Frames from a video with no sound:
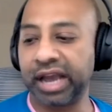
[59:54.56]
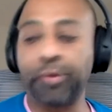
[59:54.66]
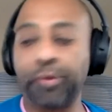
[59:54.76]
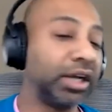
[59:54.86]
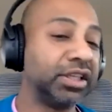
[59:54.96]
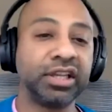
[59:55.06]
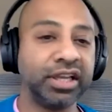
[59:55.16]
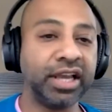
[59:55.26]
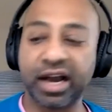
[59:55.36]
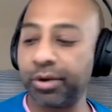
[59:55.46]
I want
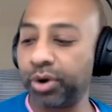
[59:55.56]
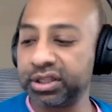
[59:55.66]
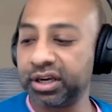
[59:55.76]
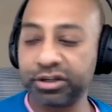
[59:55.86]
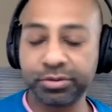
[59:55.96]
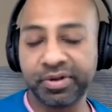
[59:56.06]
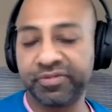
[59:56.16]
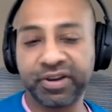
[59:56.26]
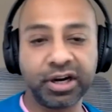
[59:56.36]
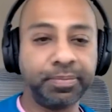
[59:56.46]
there to be a
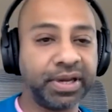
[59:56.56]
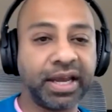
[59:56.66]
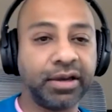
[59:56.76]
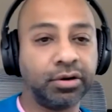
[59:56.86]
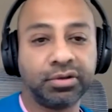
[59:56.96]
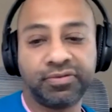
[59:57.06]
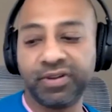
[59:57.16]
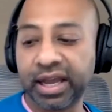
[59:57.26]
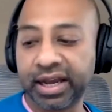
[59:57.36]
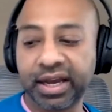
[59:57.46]
figure, but I don't
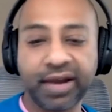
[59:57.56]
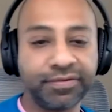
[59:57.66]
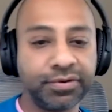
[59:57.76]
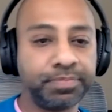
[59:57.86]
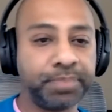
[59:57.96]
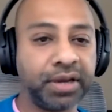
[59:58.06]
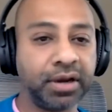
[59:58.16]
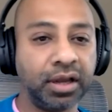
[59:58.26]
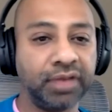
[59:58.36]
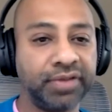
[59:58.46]
feel like I have to paint
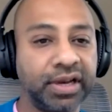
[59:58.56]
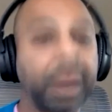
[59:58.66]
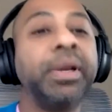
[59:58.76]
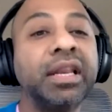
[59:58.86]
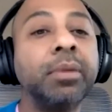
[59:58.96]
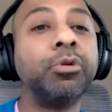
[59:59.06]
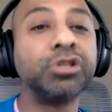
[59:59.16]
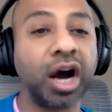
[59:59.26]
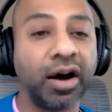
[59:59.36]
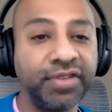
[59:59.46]
all of it. I mean, in the
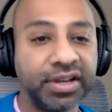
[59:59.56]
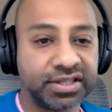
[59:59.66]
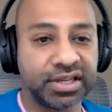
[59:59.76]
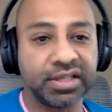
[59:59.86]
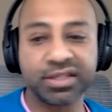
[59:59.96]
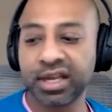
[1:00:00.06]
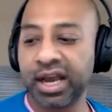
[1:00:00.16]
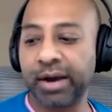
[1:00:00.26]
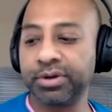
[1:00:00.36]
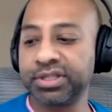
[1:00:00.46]
most obvious sense,
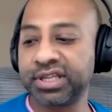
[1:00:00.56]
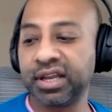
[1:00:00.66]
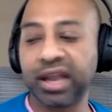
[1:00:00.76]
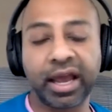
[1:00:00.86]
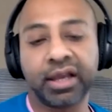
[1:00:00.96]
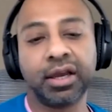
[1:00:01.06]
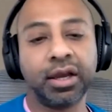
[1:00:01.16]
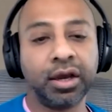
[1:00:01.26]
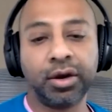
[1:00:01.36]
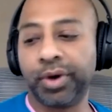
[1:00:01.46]
I would say like,
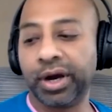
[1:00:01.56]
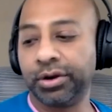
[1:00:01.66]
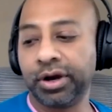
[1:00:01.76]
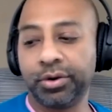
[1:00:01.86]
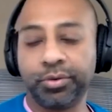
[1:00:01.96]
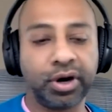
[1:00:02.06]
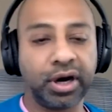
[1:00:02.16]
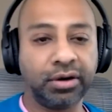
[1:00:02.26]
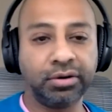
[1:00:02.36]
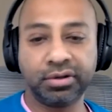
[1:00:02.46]
I
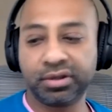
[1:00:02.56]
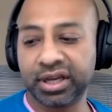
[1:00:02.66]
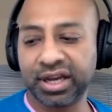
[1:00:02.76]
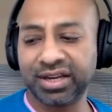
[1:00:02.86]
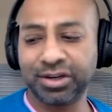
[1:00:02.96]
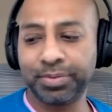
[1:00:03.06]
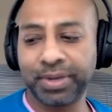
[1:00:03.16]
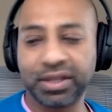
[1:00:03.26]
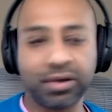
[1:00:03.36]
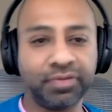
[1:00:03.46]
don't think I need to paint the